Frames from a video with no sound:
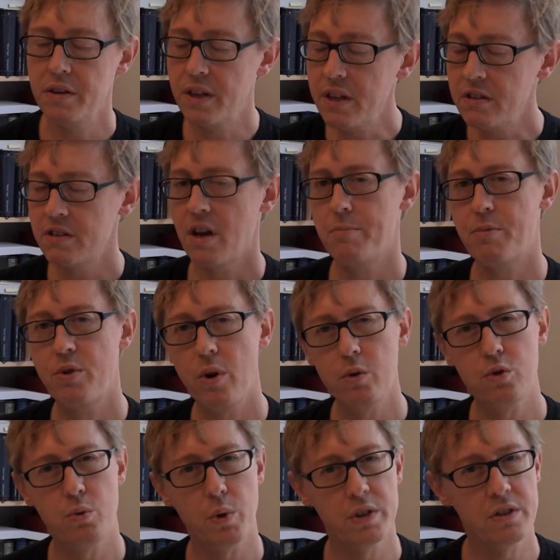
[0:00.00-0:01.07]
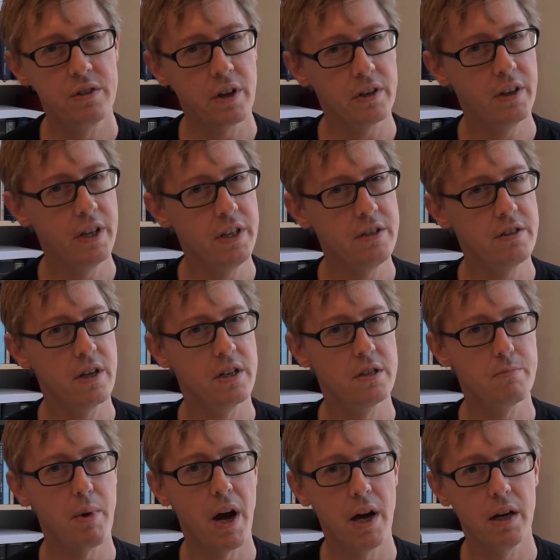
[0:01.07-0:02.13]
This approach was not least
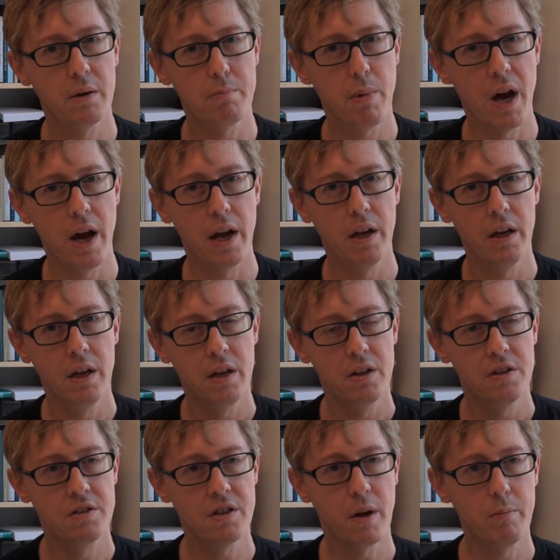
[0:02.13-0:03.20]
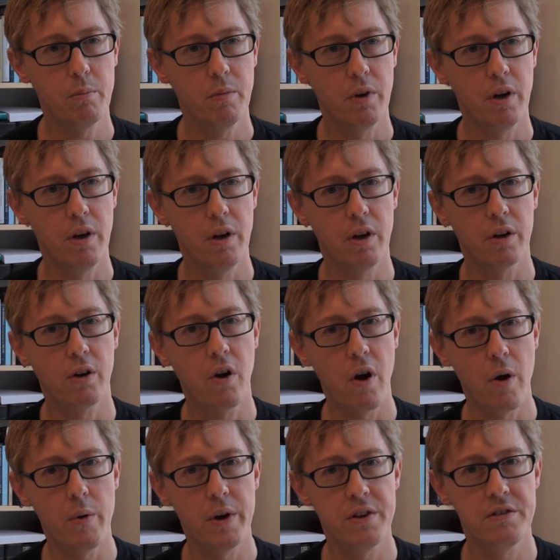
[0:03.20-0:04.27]
inspired by some
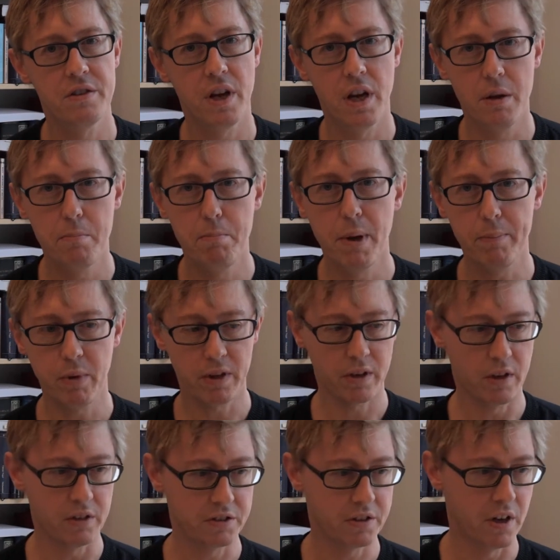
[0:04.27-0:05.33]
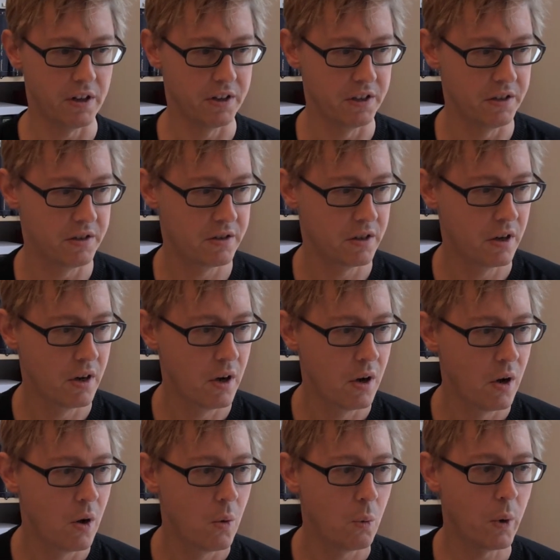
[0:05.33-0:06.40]
currents in biblical studies,
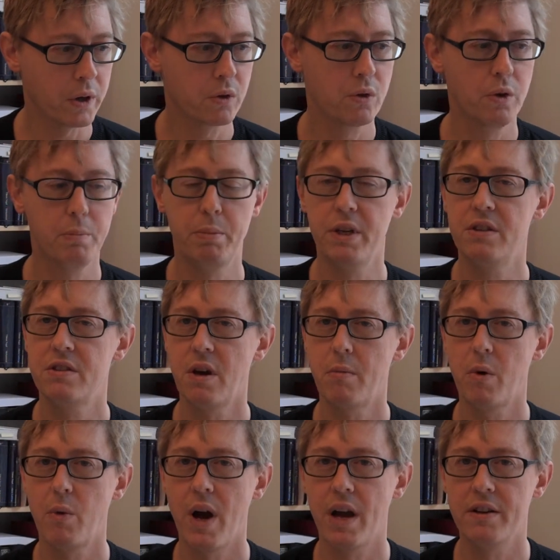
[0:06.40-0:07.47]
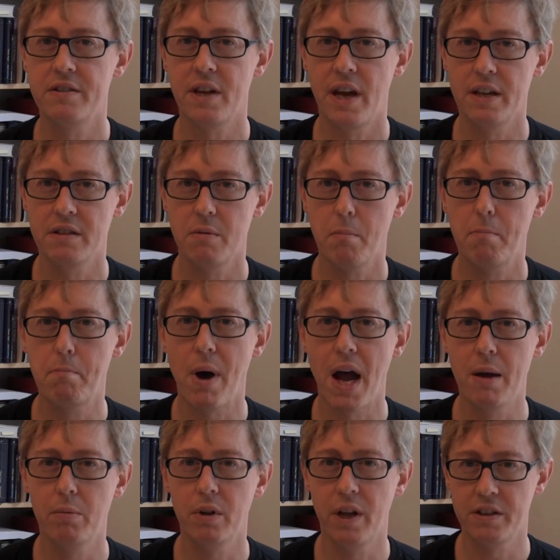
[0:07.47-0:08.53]
what could be summarized as
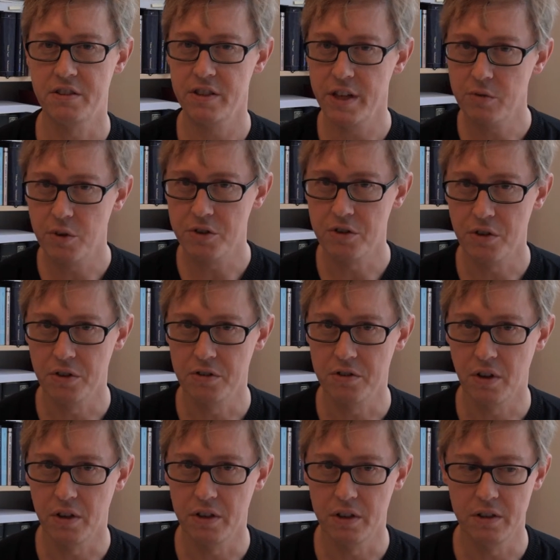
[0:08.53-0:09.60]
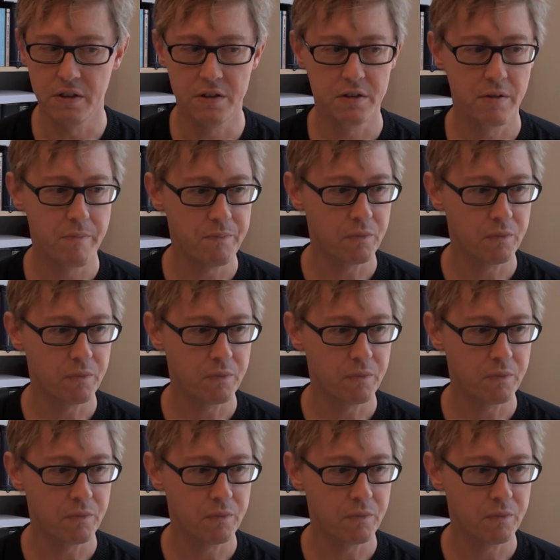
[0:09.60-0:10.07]
Bible as literature studies.